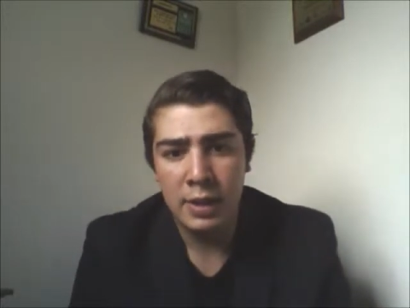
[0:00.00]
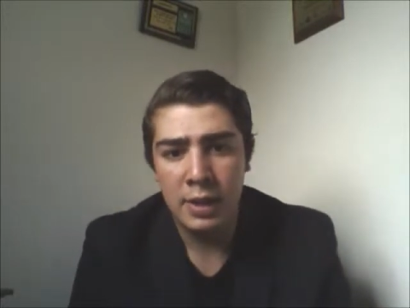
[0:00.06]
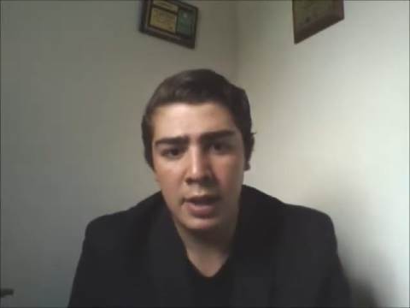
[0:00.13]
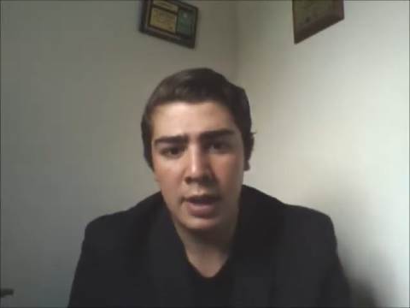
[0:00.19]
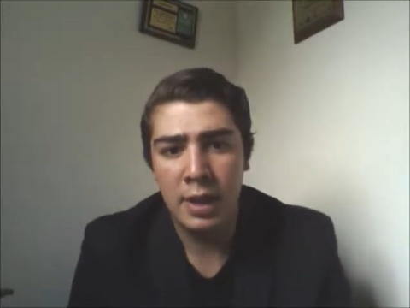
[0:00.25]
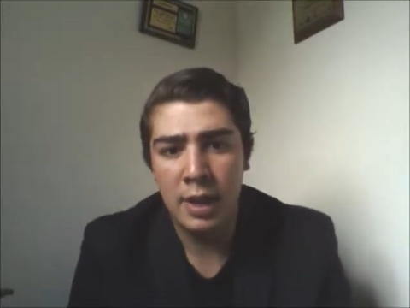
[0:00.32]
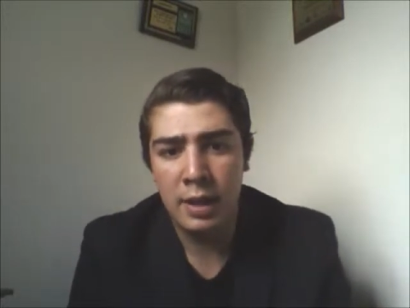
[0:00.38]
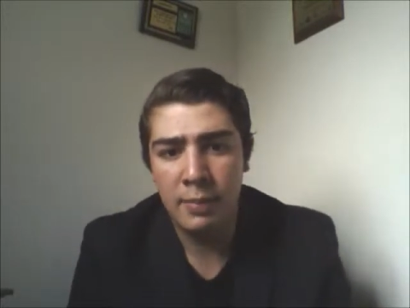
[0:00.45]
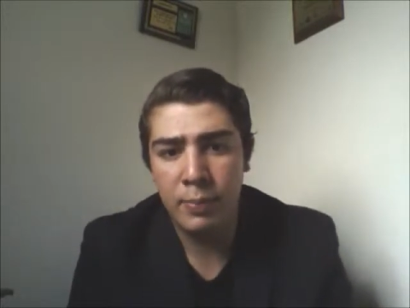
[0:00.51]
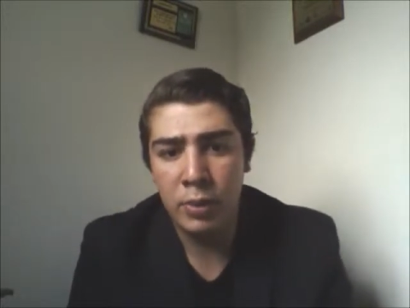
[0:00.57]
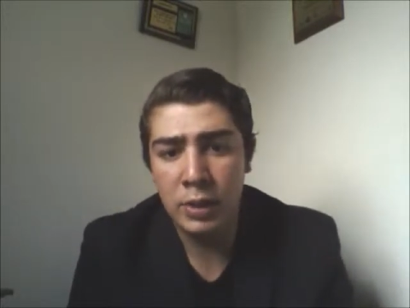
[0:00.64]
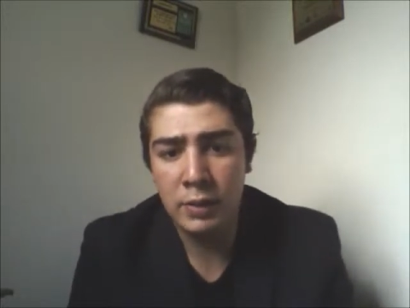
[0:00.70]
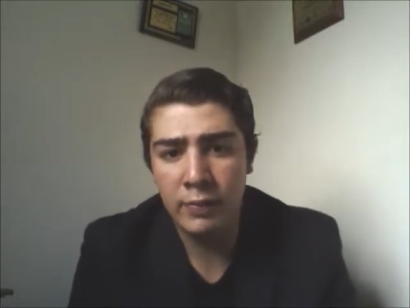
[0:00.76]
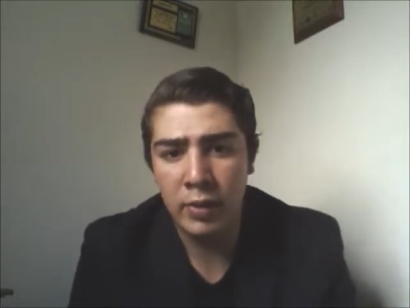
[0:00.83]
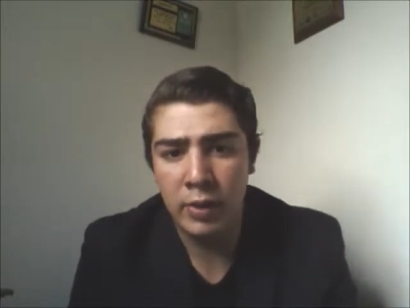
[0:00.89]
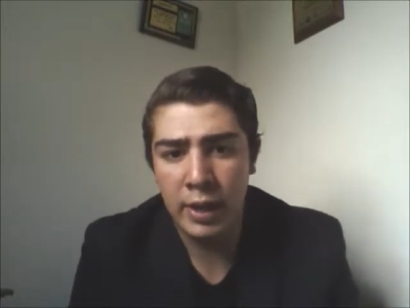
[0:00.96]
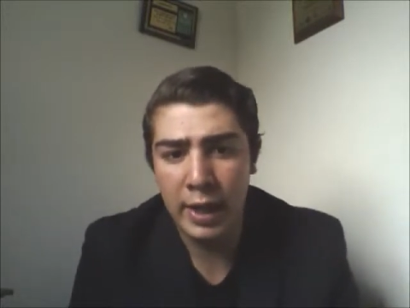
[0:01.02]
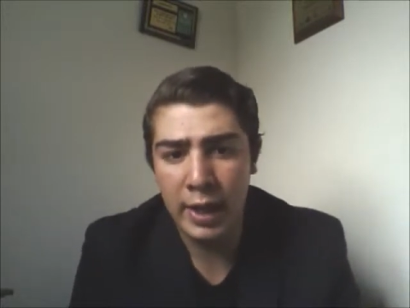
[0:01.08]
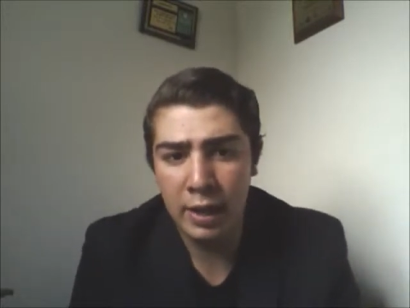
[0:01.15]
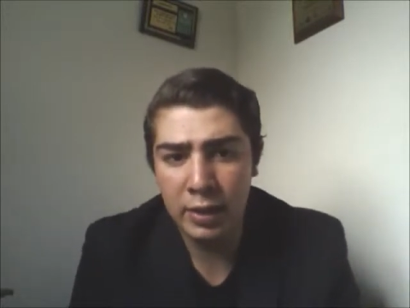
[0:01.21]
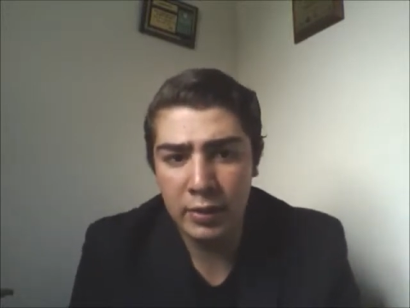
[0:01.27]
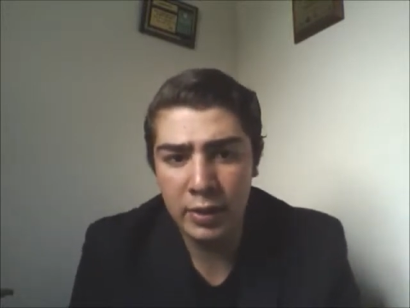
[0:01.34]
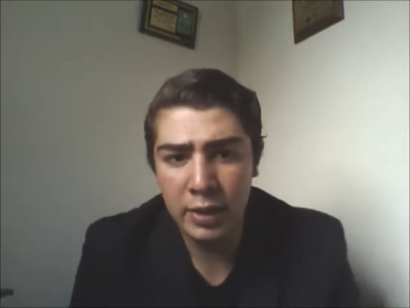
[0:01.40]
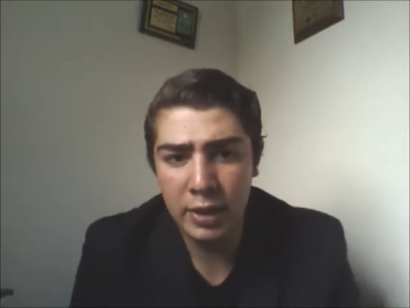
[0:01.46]
Vulnerable
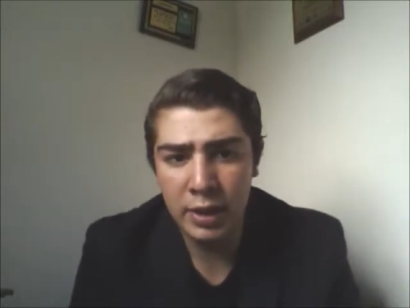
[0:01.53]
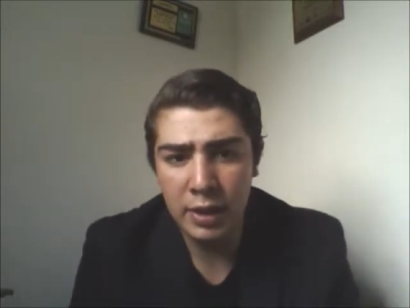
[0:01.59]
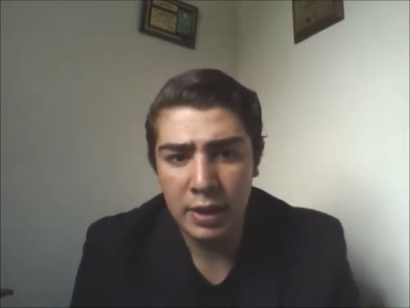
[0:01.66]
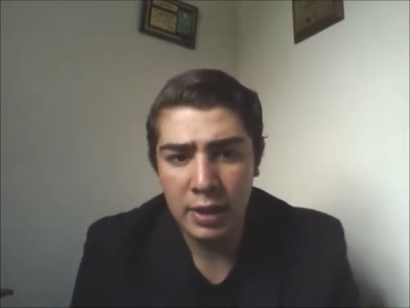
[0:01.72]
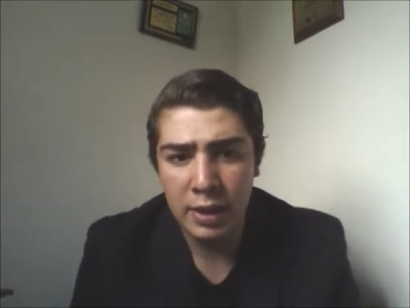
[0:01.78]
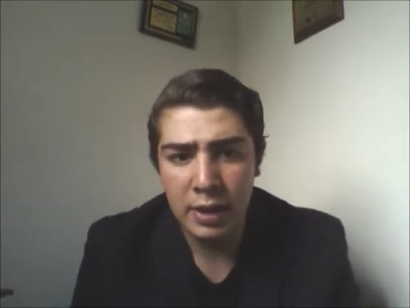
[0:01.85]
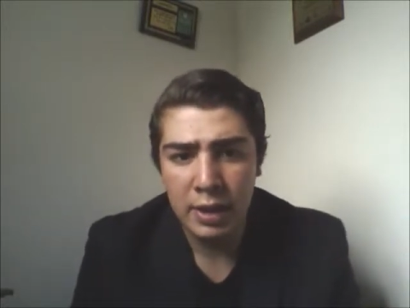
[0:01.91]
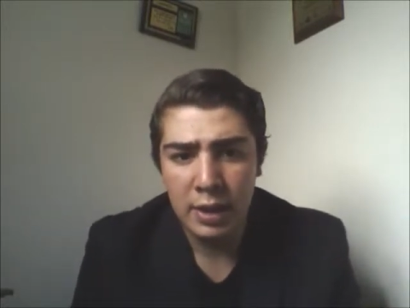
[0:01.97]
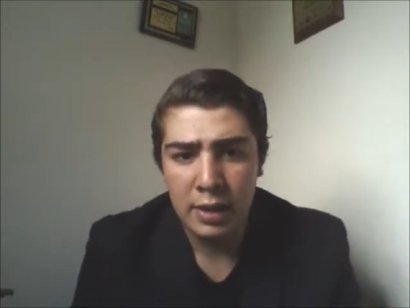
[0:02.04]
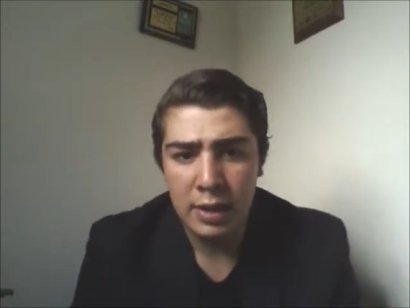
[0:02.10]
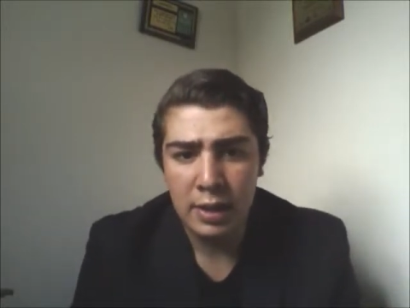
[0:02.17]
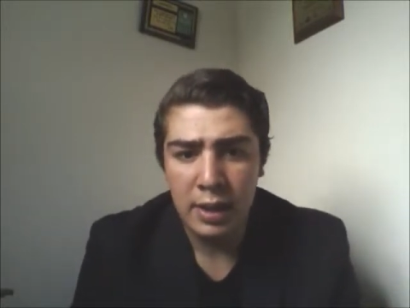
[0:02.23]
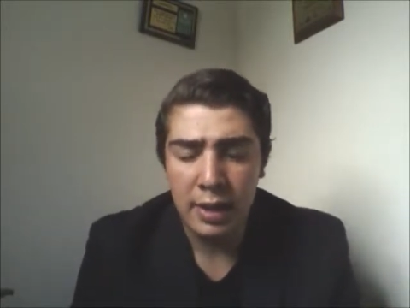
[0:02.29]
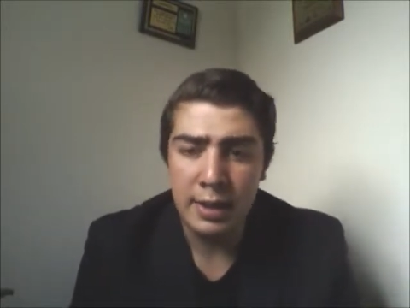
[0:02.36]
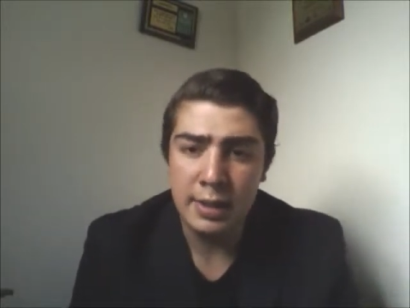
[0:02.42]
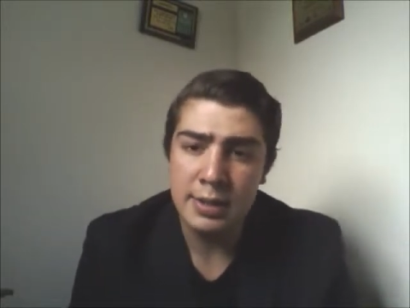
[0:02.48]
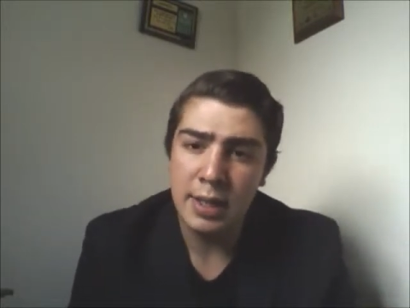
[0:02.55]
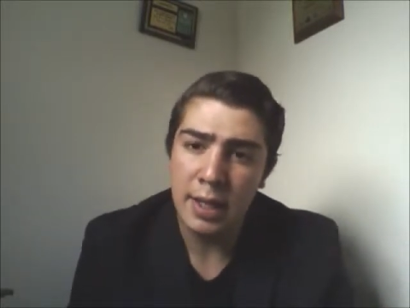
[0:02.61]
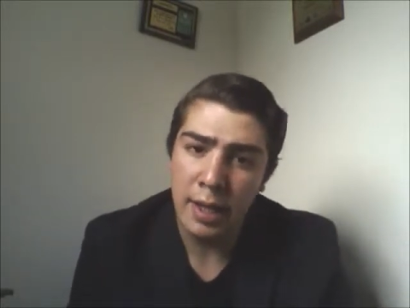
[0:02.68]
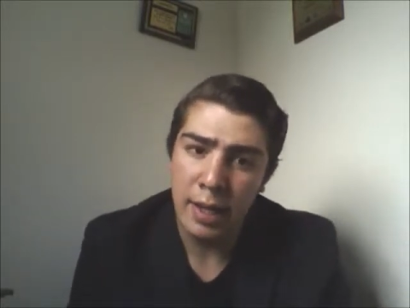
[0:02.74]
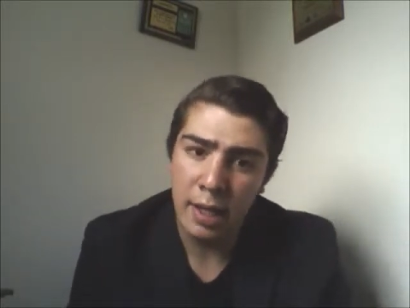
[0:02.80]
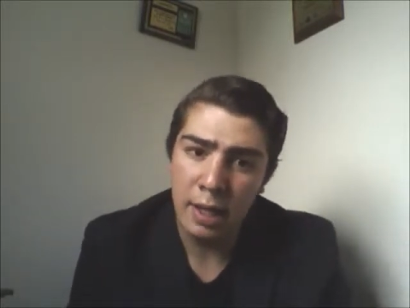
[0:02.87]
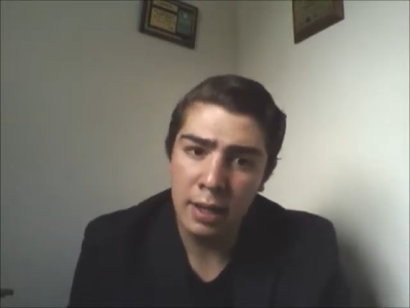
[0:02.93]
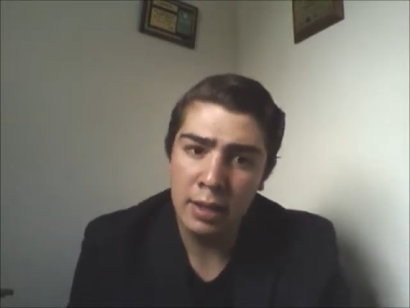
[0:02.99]
elder is
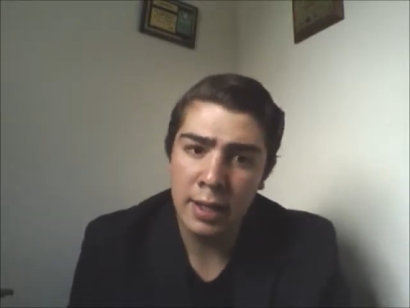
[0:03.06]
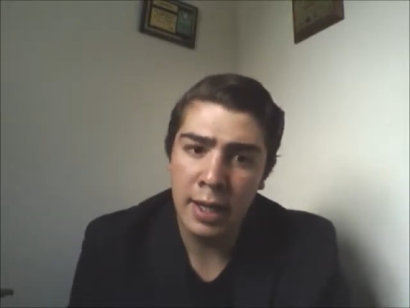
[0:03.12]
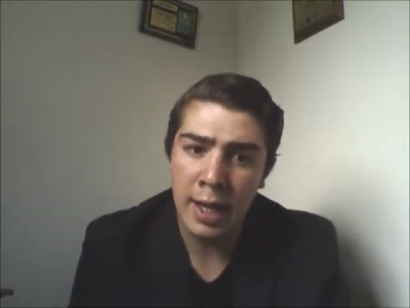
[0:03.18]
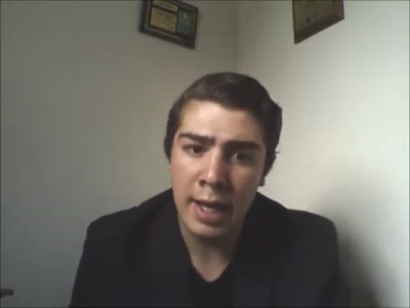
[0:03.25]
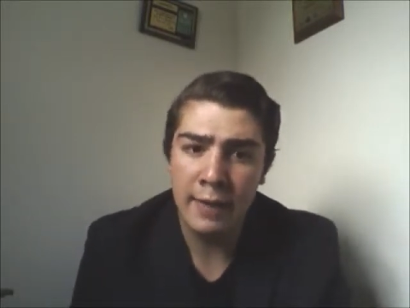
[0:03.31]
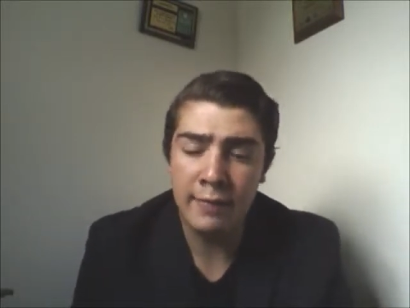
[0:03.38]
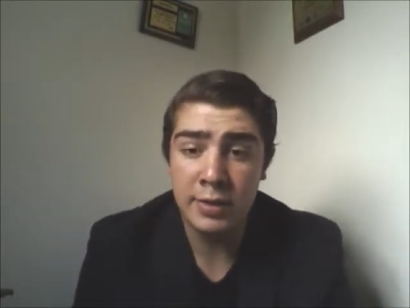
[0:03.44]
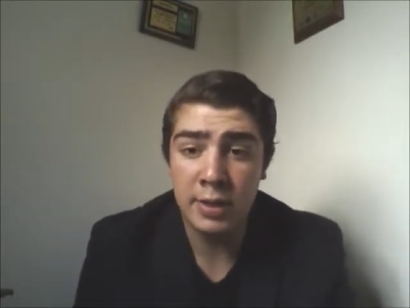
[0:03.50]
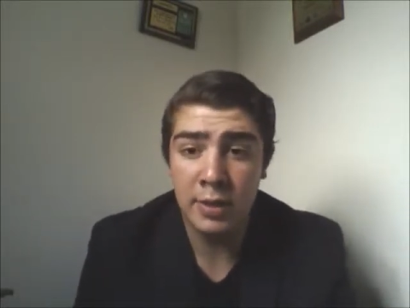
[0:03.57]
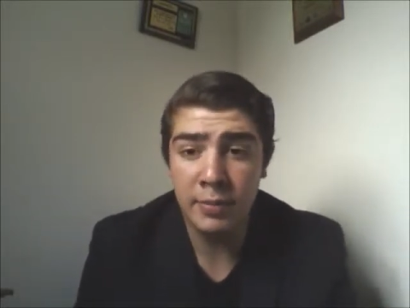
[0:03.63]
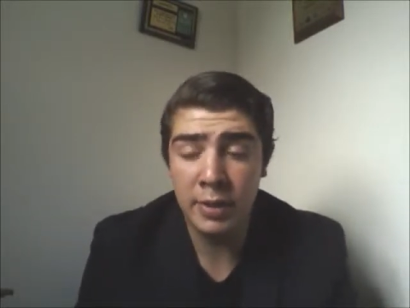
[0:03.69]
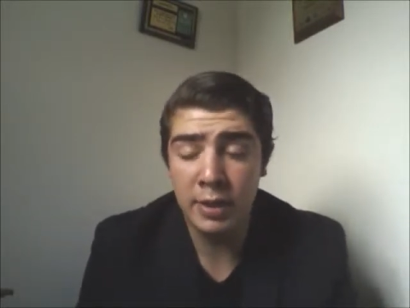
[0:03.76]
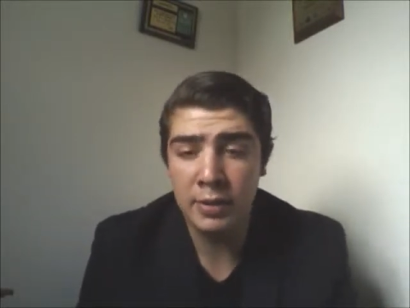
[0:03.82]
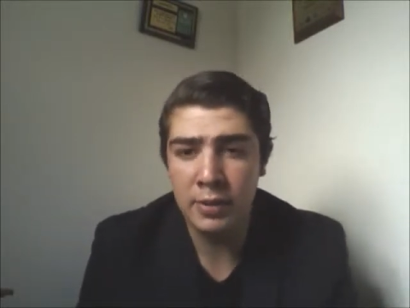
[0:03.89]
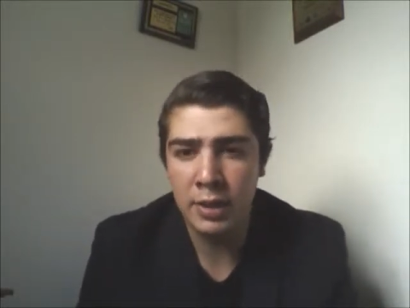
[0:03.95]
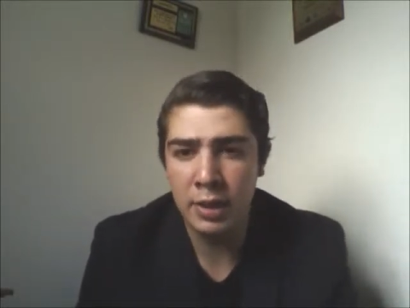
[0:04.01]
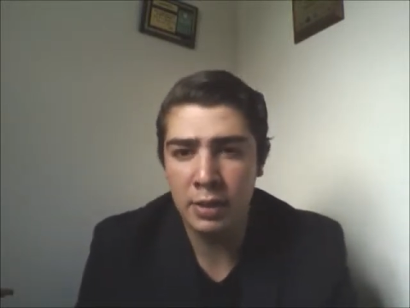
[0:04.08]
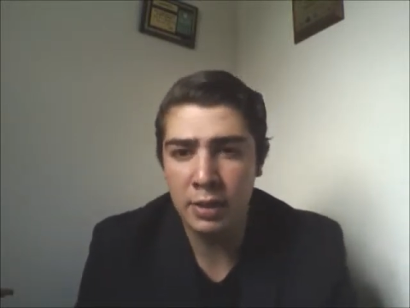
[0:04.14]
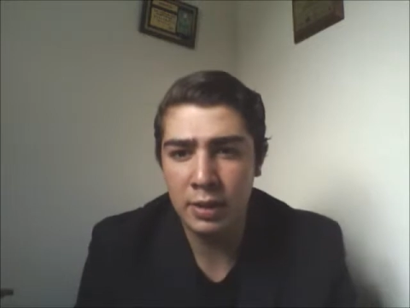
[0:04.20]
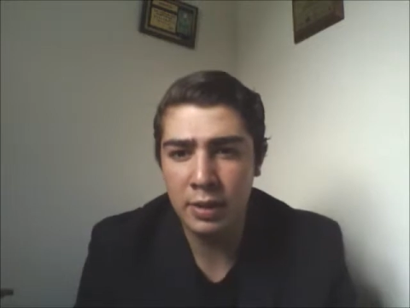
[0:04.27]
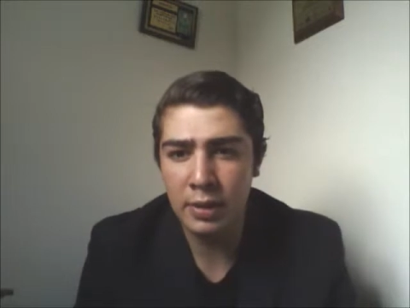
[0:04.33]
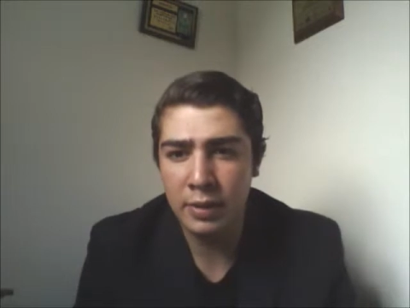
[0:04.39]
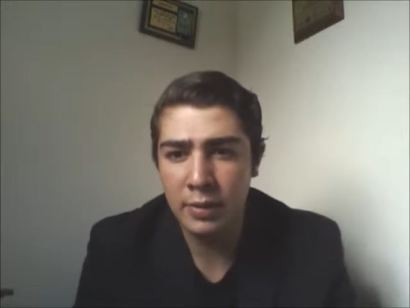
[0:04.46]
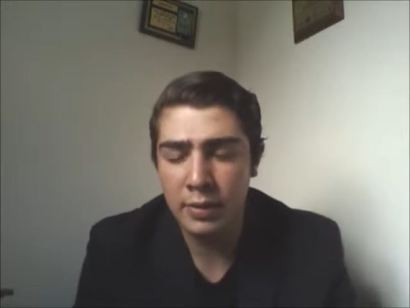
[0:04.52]
health. I have something to
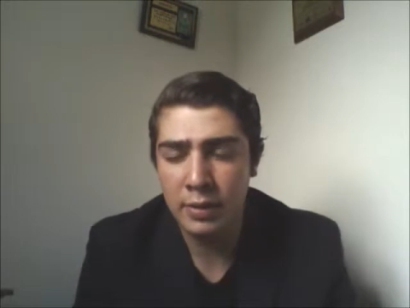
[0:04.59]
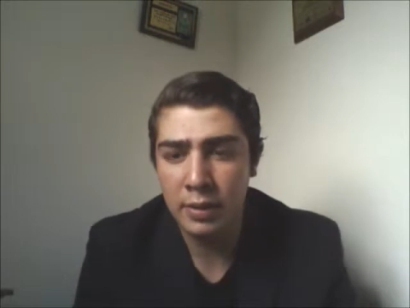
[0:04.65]
care.